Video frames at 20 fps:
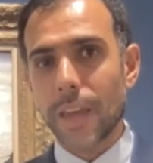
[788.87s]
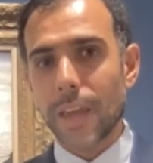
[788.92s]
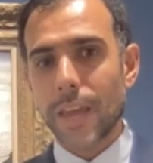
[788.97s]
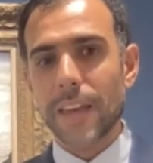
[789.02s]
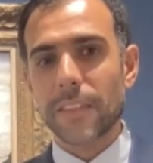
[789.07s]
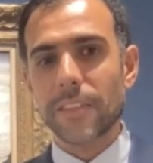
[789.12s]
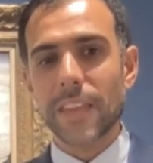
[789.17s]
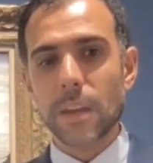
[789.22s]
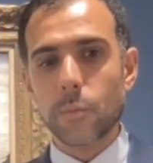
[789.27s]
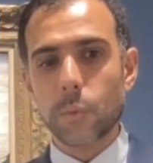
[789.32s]

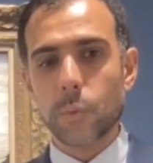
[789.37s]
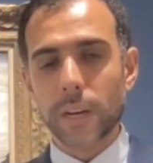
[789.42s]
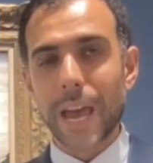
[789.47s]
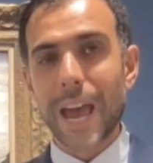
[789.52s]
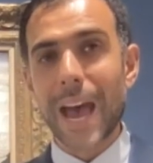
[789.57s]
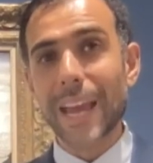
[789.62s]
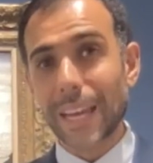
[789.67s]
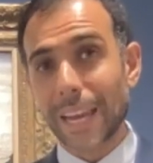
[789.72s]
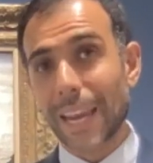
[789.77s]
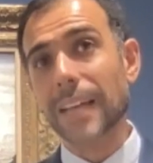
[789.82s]
and they want to
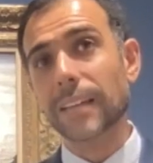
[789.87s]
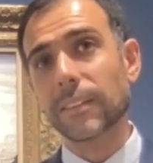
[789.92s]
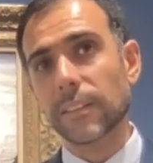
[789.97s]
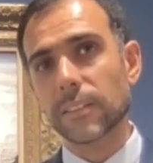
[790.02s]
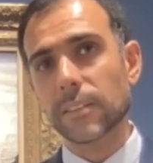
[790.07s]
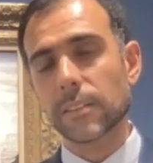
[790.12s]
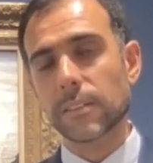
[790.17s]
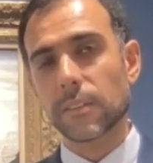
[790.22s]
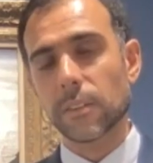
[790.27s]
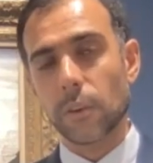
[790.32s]
highlight
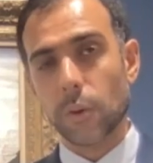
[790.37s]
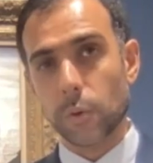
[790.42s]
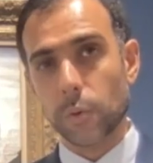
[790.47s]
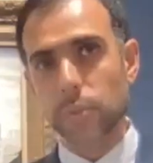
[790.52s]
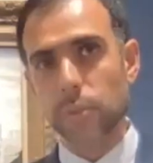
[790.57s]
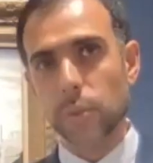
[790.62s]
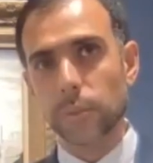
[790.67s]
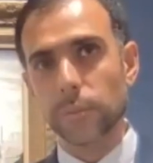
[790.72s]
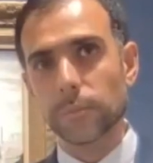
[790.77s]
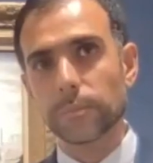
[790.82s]
it
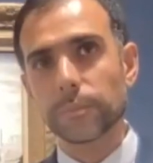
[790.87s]
also.